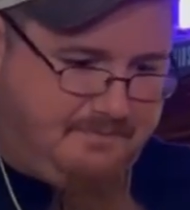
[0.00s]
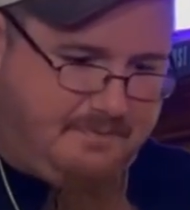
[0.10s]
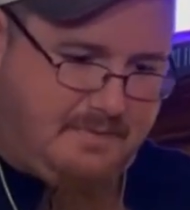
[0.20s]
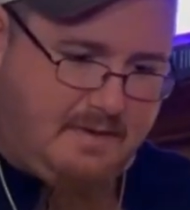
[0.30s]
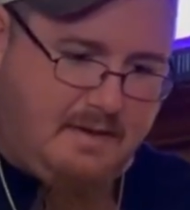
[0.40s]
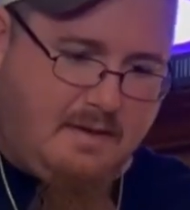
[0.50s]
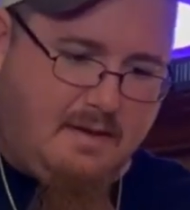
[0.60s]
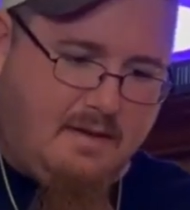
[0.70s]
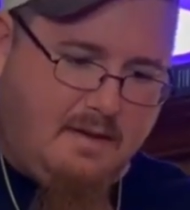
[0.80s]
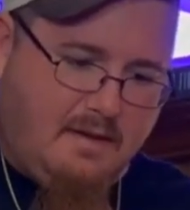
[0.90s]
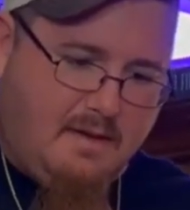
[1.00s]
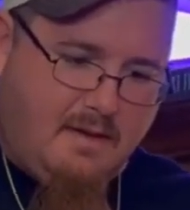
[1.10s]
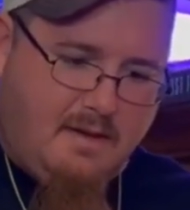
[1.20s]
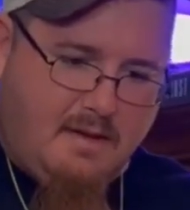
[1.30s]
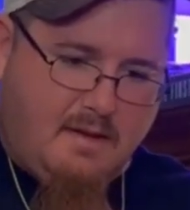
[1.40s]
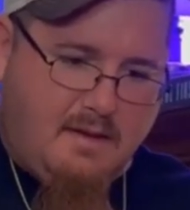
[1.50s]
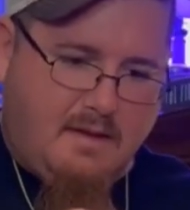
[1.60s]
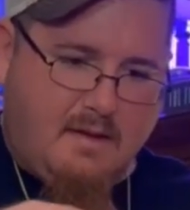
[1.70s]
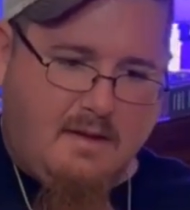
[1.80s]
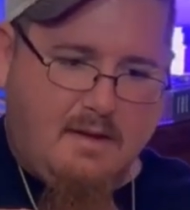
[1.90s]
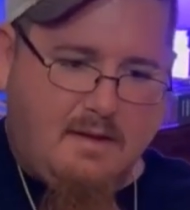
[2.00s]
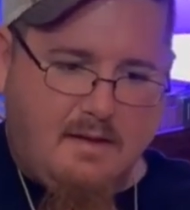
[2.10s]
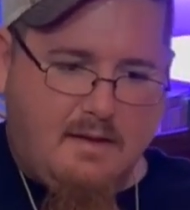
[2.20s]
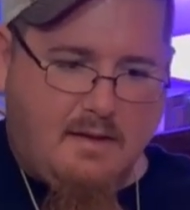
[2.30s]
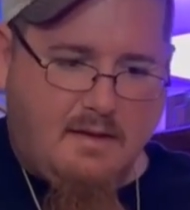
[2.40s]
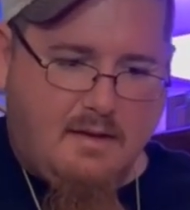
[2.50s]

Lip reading: (silence)